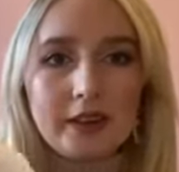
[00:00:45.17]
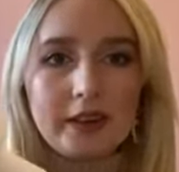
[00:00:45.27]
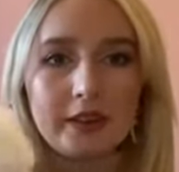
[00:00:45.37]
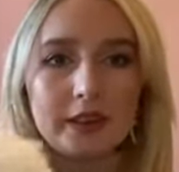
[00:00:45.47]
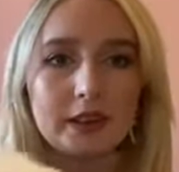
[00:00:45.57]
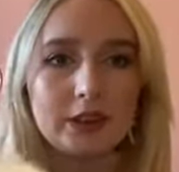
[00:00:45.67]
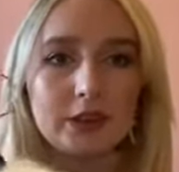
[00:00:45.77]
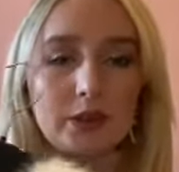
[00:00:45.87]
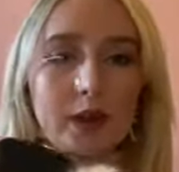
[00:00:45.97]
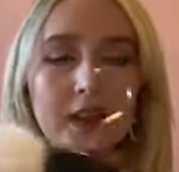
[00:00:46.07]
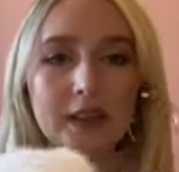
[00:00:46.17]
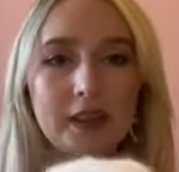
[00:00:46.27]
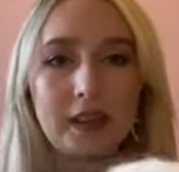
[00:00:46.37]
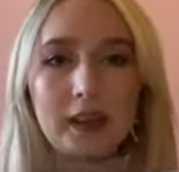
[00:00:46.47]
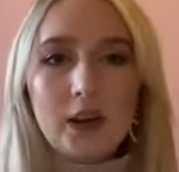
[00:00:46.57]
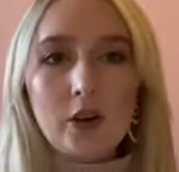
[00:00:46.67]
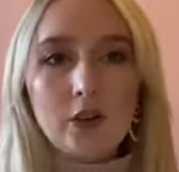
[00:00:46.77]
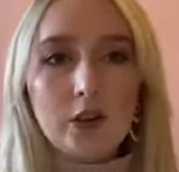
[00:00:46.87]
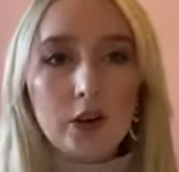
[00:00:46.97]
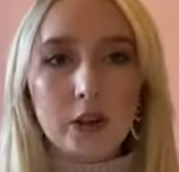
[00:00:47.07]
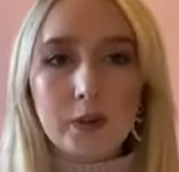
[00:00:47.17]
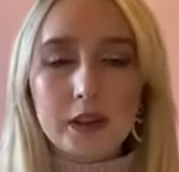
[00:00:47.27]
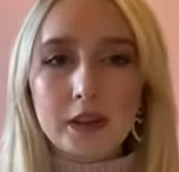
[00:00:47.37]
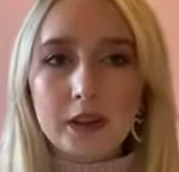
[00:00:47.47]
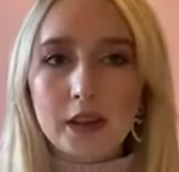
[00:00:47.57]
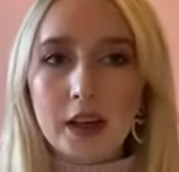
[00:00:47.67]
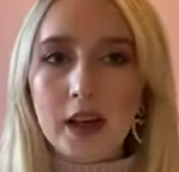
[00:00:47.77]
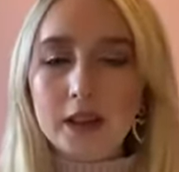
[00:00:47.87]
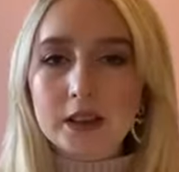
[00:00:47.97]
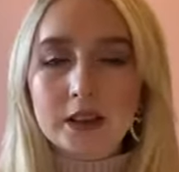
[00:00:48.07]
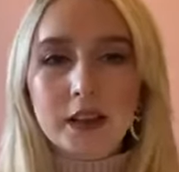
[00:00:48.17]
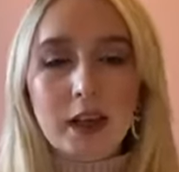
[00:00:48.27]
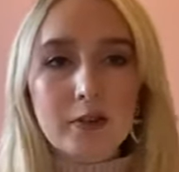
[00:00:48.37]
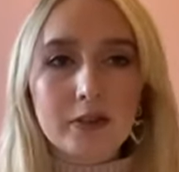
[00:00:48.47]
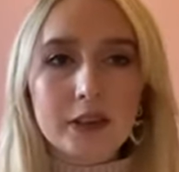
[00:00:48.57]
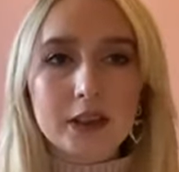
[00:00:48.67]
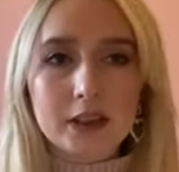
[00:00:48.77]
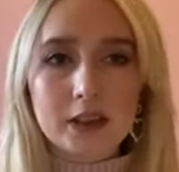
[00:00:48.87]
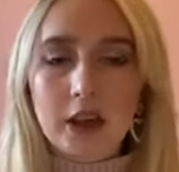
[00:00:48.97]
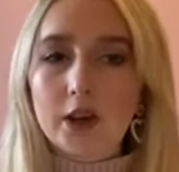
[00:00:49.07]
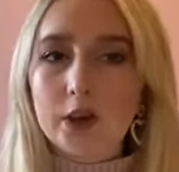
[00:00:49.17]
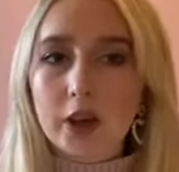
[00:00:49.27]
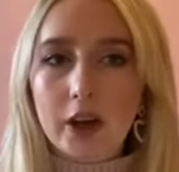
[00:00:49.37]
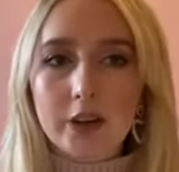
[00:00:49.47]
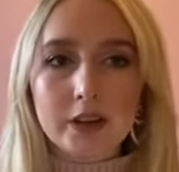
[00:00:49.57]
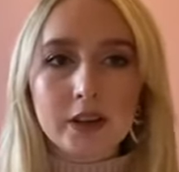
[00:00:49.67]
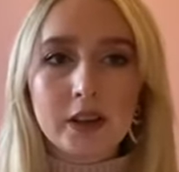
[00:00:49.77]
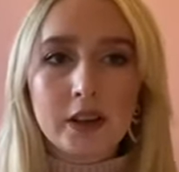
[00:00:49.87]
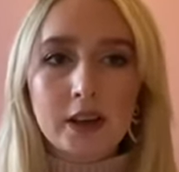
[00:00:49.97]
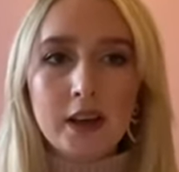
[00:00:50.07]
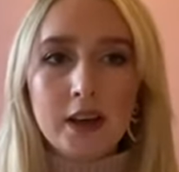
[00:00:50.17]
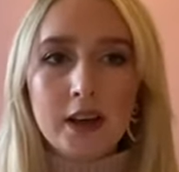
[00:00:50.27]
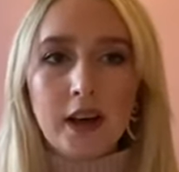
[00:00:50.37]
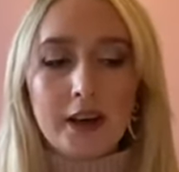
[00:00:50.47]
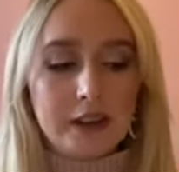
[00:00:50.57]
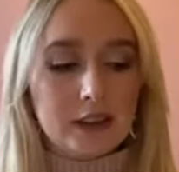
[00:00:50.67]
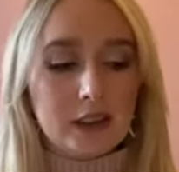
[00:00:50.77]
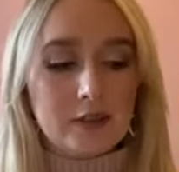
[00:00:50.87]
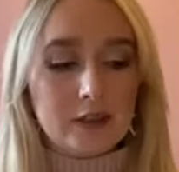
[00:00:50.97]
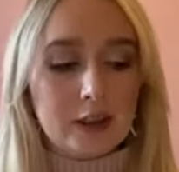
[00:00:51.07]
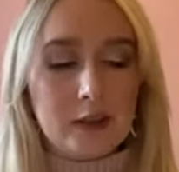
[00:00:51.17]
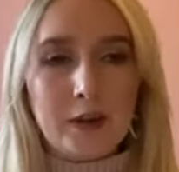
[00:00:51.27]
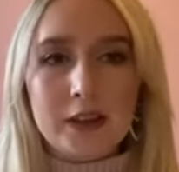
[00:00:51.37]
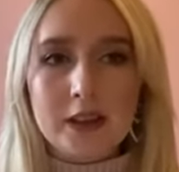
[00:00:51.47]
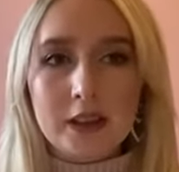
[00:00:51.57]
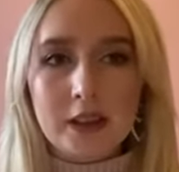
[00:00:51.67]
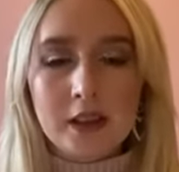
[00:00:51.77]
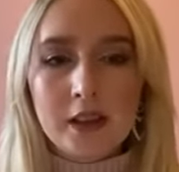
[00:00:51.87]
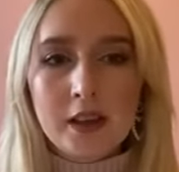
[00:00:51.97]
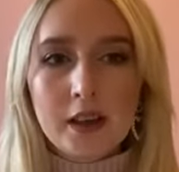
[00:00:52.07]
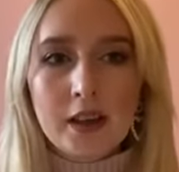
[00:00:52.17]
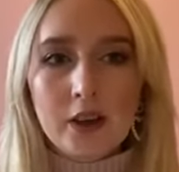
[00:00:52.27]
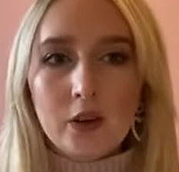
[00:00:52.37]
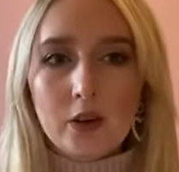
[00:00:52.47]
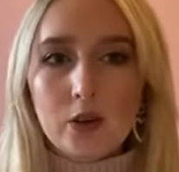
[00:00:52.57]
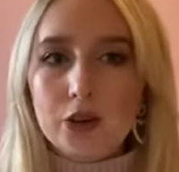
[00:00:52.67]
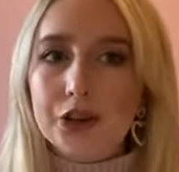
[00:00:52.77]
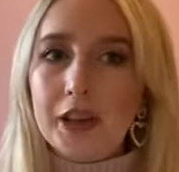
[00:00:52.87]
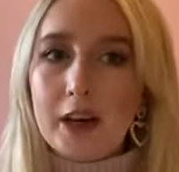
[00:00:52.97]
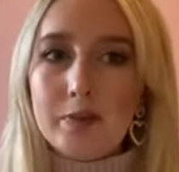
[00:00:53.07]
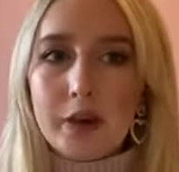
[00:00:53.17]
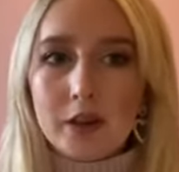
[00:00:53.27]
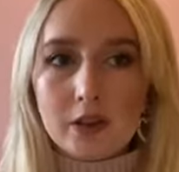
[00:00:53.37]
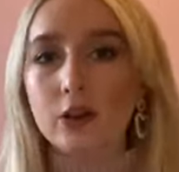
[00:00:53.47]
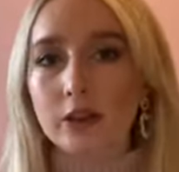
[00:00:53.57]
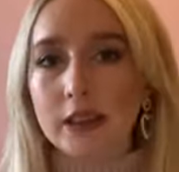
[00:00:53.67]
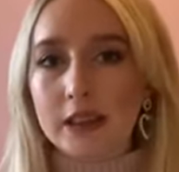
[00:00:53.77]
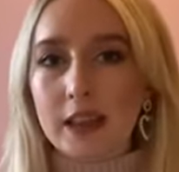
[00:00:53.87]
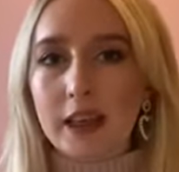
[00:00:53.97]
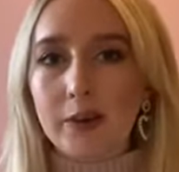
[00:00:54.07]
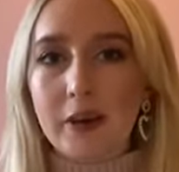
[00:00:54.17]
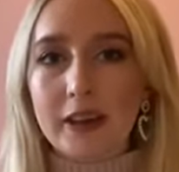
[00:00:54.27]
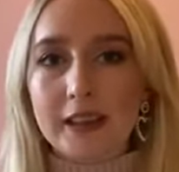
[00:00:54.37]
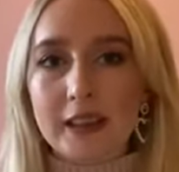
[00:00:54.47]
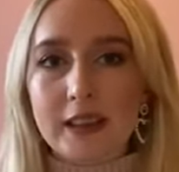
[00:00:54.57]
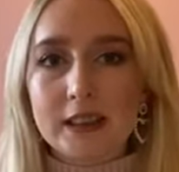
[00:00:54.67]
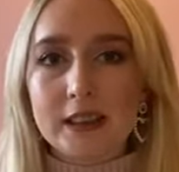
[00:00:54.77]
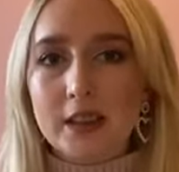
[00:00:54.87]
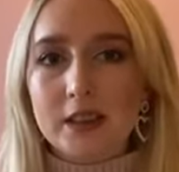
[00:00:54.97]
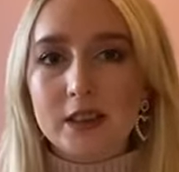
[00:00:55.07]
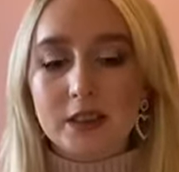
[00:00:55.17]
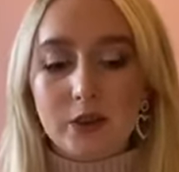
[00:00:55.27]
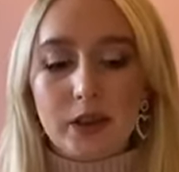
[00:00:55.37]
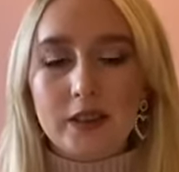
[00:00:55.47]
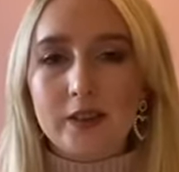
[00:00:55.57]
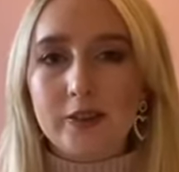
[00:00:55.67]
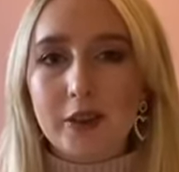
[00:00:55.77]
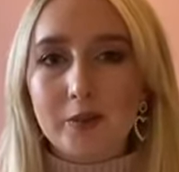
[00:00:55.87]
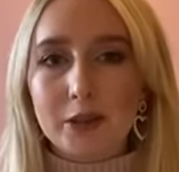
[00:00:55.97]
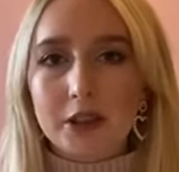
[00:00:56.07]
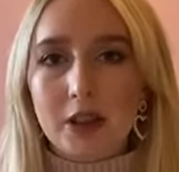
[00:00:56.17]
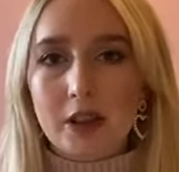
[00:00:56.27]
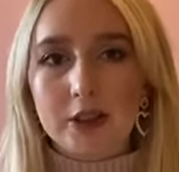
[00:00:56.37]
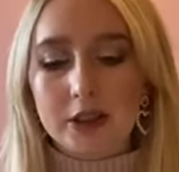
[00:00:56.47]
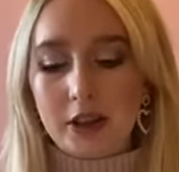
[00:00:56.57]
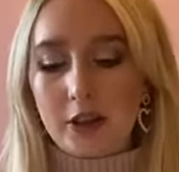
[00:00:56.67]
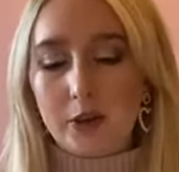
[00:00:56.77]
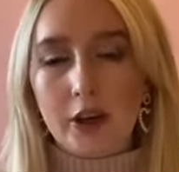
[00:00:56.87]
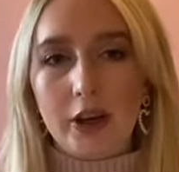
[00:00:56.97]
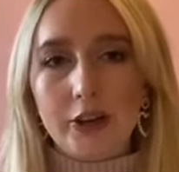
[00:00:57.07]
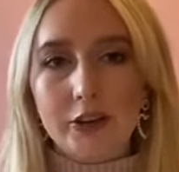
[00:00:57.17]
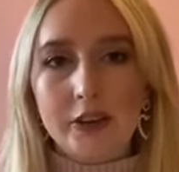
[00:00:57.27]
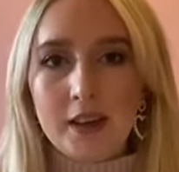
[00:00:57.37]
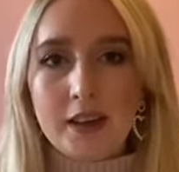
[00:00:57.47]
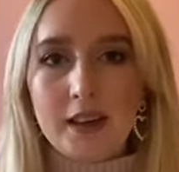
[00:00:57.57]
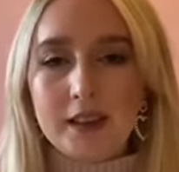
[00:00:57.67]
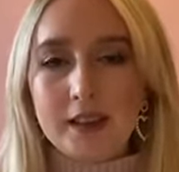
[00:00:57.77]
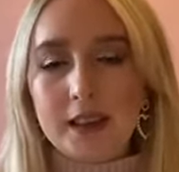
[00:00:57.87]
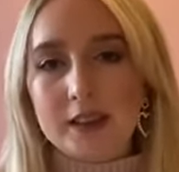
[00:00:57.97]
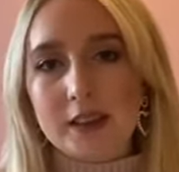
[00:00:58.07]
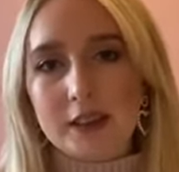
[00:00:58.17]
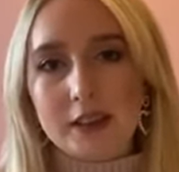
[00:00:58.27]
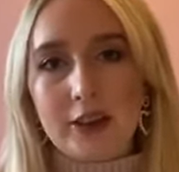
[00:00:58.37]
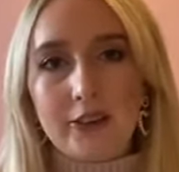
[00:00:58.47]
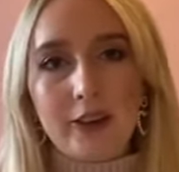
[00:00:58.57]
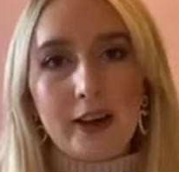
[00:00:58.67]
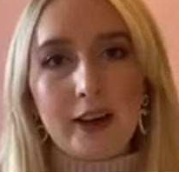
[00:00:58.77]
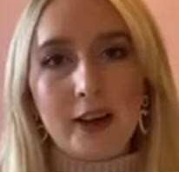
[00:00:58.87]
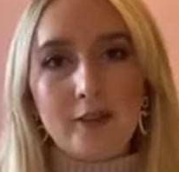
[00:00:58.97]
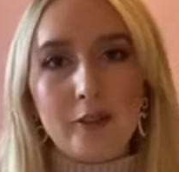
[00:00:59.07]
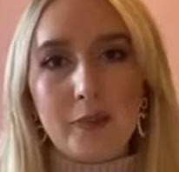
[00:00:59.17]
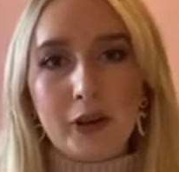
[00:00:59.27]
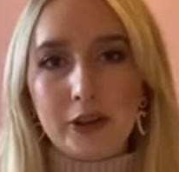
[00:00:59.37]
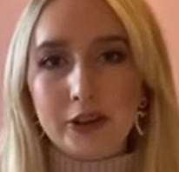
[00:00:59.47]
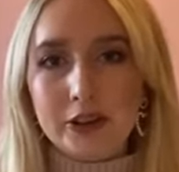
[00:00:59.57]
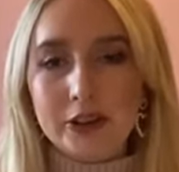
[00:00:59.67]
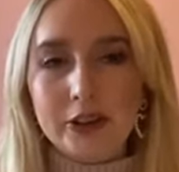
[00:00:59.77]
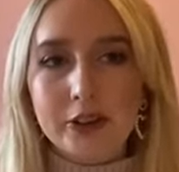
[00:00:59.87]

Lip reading: This is quite a old Hollywood and glamorous style coat. I could definitely imagine Audrey Hepburn or Grace Kelly wearing this. It's quite a film star style coat, and that's the style that I love the most.